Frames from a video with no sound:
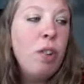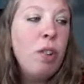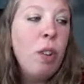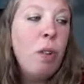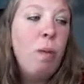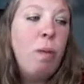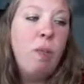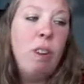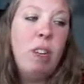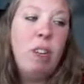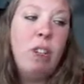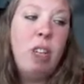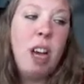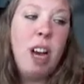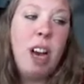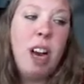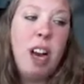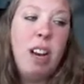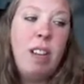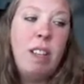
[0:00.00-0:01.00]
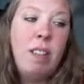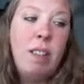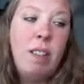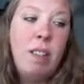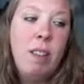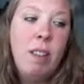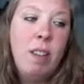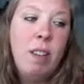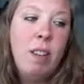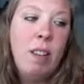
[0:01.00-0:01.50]
soup fin
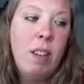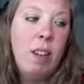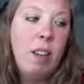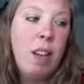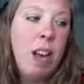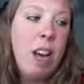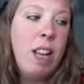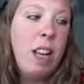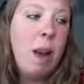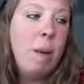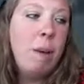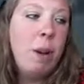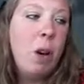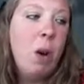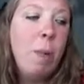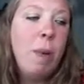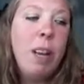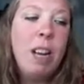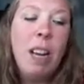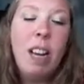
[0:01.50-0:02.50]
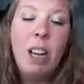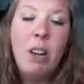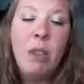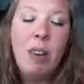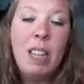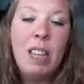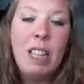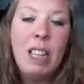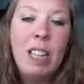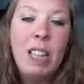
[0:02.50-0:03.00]
sharks, and they're becoming
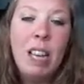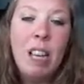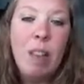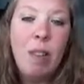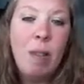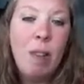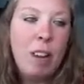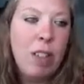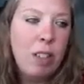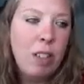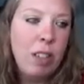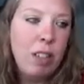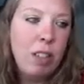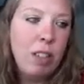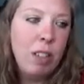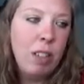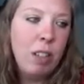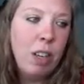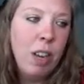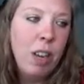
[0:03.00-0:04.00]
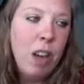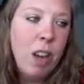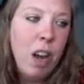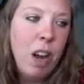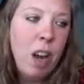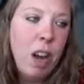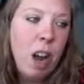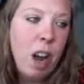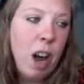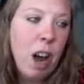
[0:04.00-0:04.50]
increasingly threatened
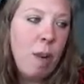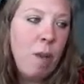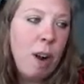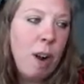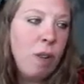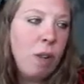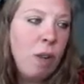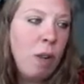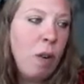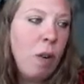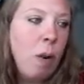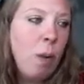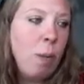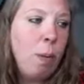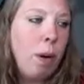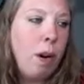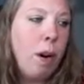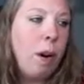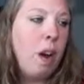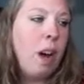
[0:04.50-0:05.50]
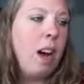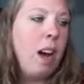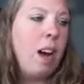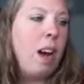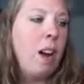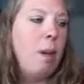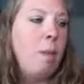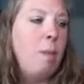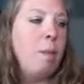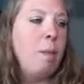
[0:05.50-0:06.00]
around Europe.
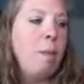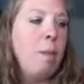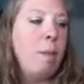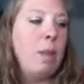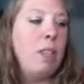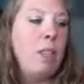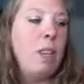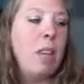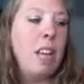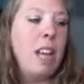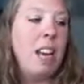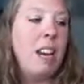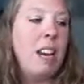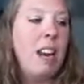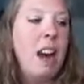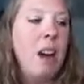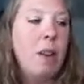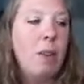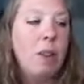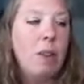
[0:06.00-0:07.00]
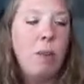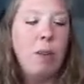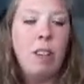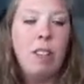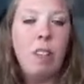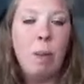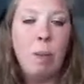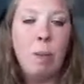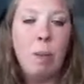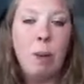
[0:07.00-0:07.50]
So there
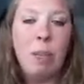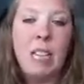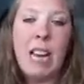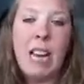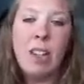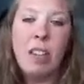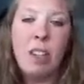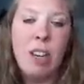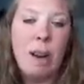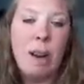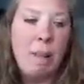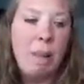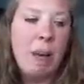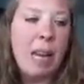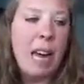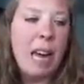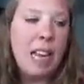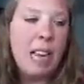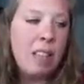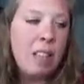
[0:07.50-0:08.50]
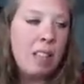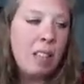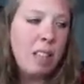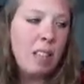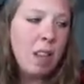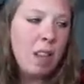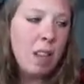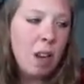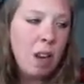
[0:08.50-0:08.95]
is some protection in place.